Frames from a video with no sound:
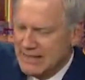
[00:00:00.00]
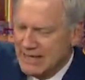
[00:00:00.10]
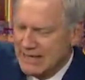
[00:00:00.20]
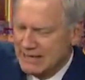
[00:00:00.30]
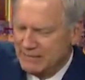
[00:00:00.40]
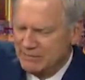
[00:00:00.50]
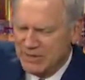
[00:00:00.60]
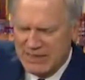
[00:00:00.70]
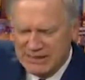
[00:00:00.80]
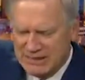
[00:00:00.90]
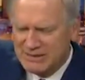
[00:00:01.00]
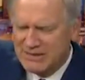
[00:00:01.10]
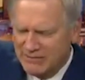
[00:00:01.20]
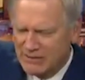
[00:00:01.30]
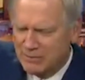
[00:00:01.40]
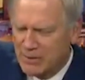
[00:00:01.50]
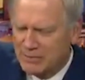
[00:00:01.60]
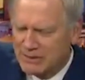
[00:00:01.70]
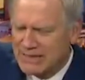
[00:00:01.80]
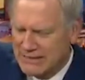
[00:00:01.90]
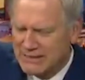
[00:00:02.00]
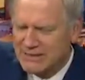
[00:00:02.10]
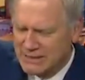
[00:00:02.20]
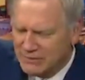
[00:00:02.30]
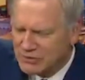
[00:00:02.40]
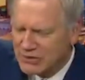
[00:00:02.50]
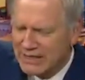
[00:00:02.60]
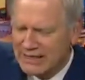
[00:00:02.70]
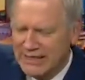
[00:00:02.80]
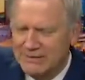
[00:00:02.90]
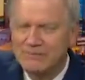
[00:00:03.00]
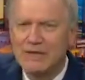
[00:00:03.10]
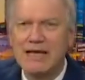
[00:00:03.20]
but I didn't give it the proper tasting. So we'll try again.